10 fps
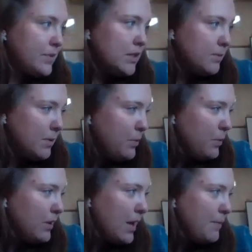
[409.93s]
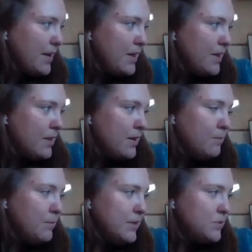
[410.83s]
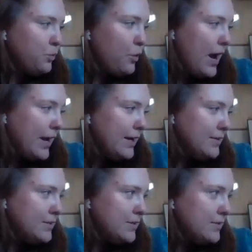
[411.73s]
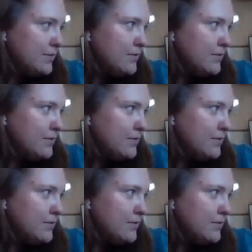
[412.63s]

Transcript: Let me pull up Miss Bright's.